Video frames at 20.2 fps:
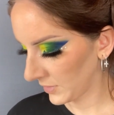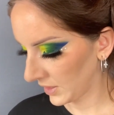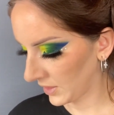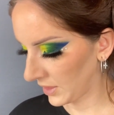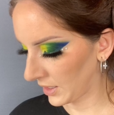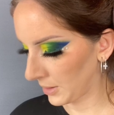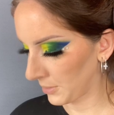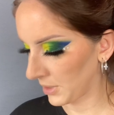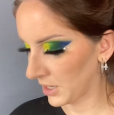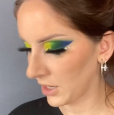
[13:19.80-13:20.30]

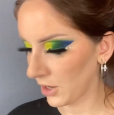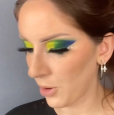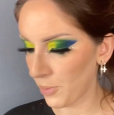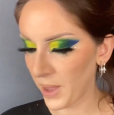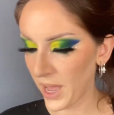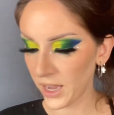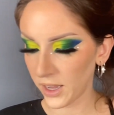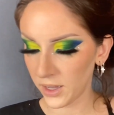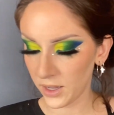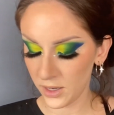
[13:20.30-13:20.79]
Then I'm gonna go
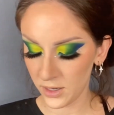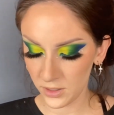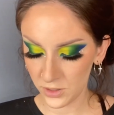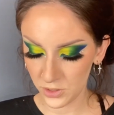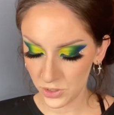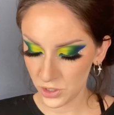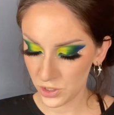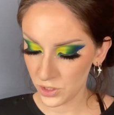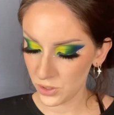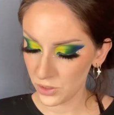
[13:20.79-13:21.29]
back
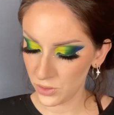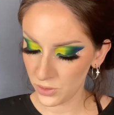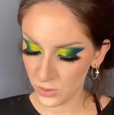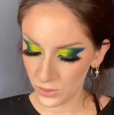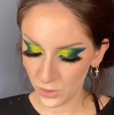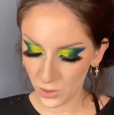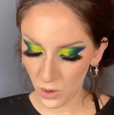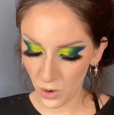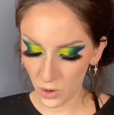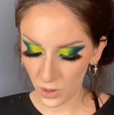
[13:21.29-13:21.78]
into
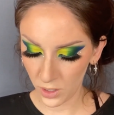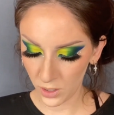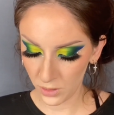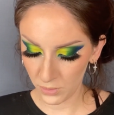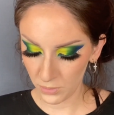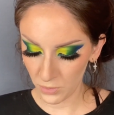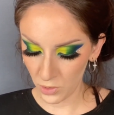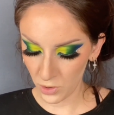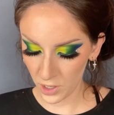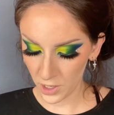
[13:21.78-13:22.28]
Coral
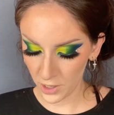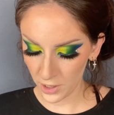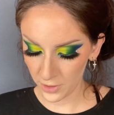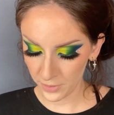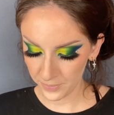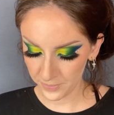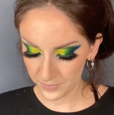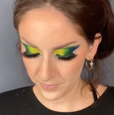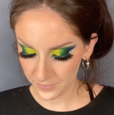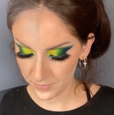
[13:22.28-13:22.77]

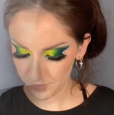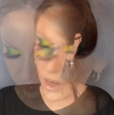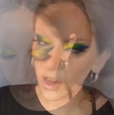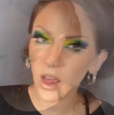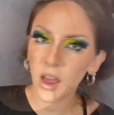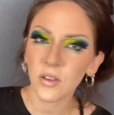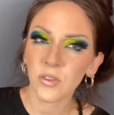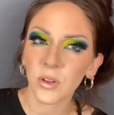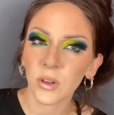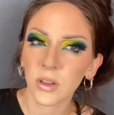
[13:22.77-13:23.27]
Moral. Kind of
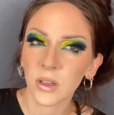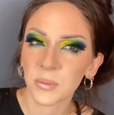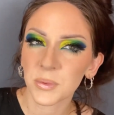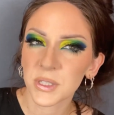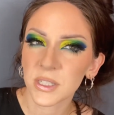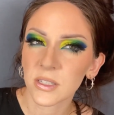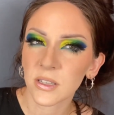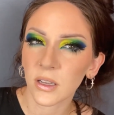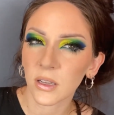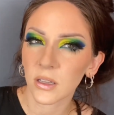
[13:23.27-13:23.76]
have a
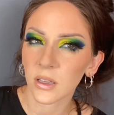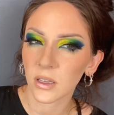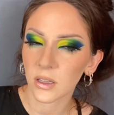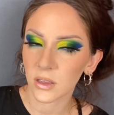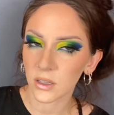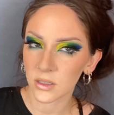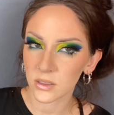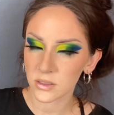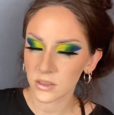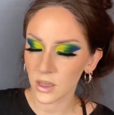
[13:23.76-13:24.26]
lipstick like
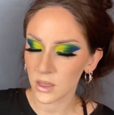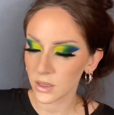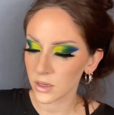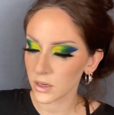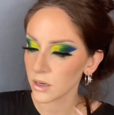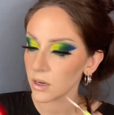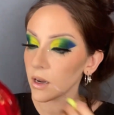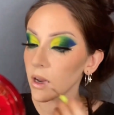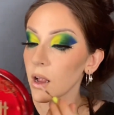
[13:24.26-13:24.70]
this color.